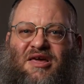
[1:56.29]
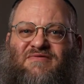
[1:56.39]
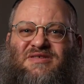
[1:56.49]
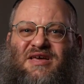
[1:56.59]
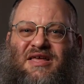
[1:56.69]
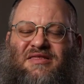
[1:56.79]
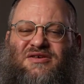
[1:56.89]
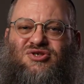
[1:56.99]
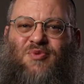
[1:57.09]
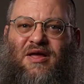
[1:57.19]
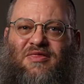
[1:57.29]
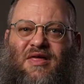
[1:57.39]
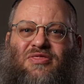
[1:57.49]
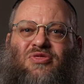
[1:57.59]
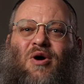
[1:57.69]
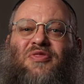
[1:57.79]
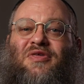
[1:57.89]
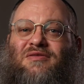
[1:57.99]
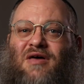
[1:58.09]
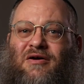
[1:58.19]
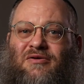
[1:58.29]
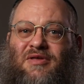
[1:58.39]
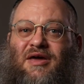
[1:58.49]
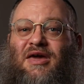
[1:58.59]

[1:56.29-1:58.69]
gives it the strength that throughout the entire day,